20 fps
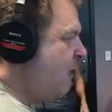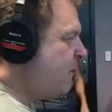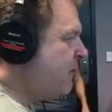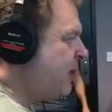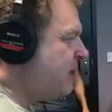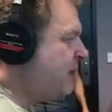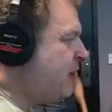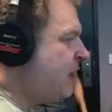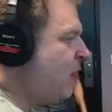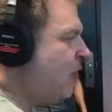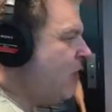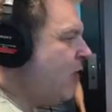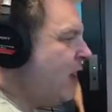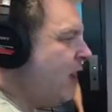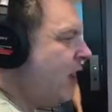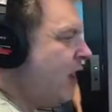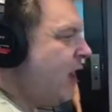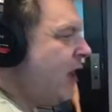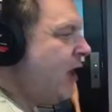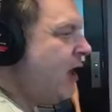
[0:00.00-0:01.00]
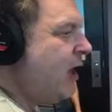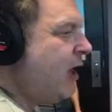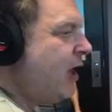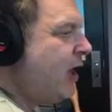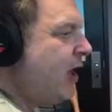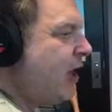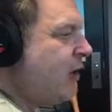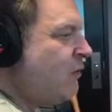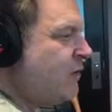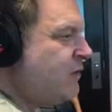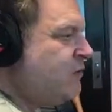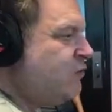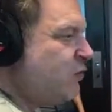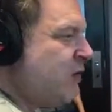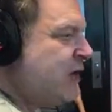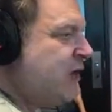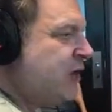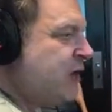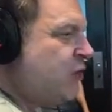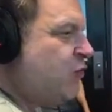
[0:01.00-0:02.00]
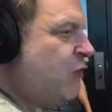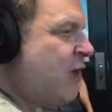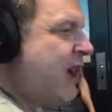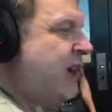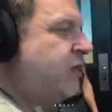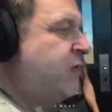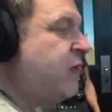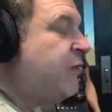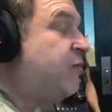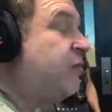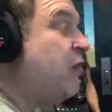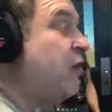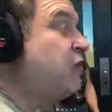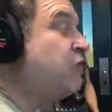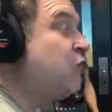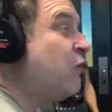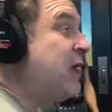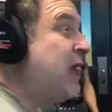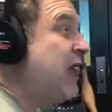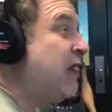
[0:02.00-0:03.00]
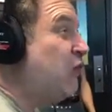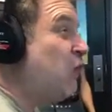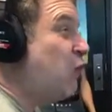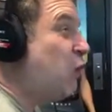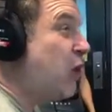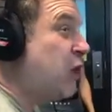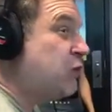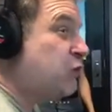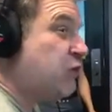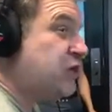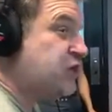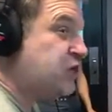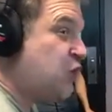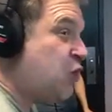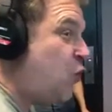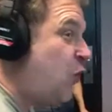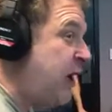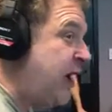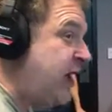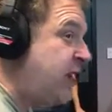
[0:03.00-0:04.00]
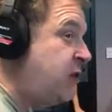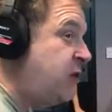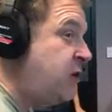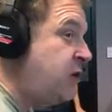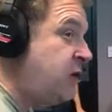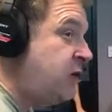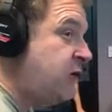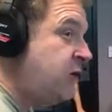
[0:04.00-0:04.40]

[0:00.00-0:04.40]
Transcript: But, it was really great. The first one I ever worked was Queen.